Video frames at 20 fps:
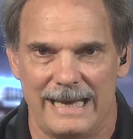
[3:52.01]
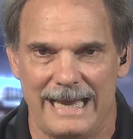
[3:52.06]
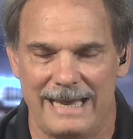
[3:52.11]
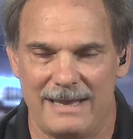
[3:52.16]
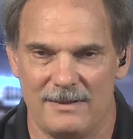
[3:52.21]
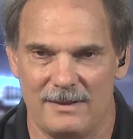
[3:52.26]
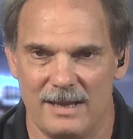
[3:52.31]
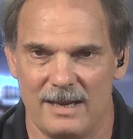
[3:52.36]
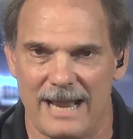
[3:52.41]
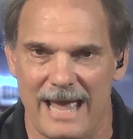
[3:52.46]

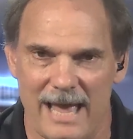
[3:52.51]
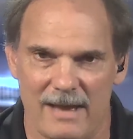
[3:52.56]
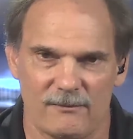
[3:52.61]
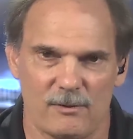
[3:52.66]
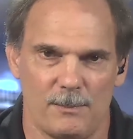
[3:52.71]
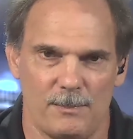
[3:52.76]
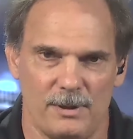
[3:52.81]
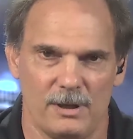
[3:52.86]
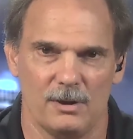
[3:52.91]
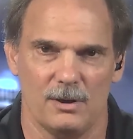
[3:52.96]
and then have
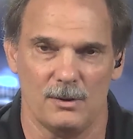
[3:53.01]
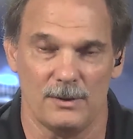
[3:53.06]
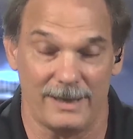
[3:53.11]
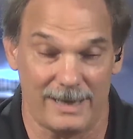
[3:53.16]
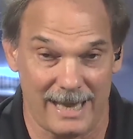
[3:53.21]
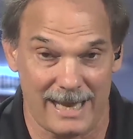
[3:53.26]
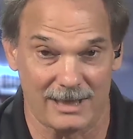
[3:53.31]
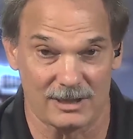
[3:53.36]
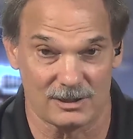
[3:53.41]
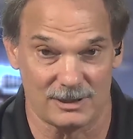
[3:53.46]
a bill
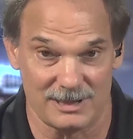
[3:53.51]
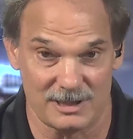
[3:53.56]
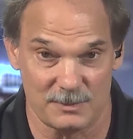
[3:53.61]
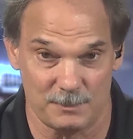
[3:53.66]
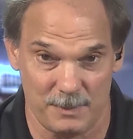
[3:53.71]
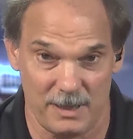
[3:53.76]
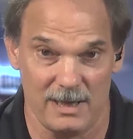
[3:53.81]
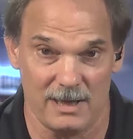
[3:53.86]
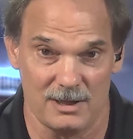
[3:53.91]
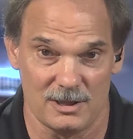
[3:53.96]
that actually
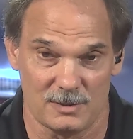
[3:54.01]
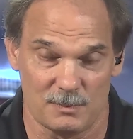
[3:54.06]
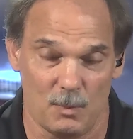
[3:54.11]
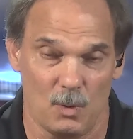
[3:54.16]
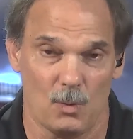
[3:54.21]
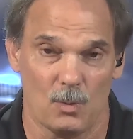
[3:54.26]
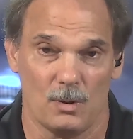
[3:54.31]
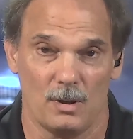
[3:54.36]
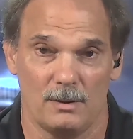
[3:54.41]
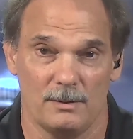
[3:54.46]
spends
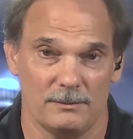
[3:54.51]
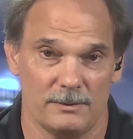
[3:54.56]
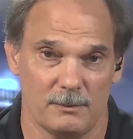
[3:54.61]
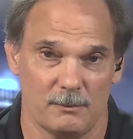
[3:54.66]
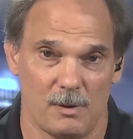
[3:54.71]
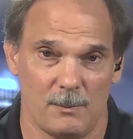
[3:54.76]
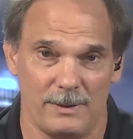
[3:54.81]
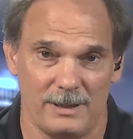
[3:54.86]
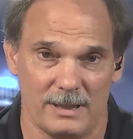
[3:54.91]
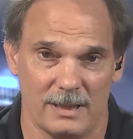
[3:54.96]
more
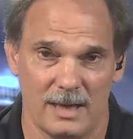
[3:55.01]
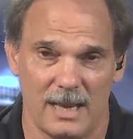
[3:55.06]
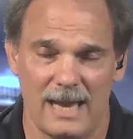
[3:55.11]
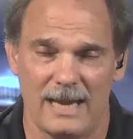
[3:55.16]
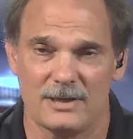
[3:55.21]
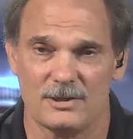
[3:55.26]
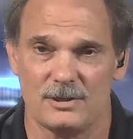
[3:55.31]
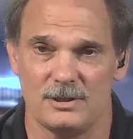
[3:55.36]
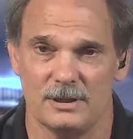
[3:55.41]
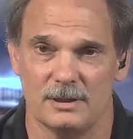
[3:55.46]
than what we did
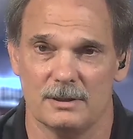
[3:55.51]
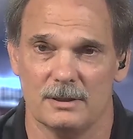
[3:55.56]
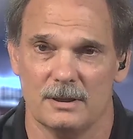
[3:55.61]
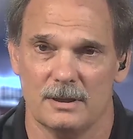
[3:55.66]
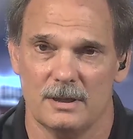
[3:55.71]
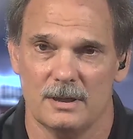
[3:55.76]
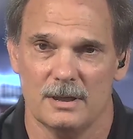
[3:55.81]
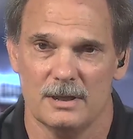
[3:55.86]
last year.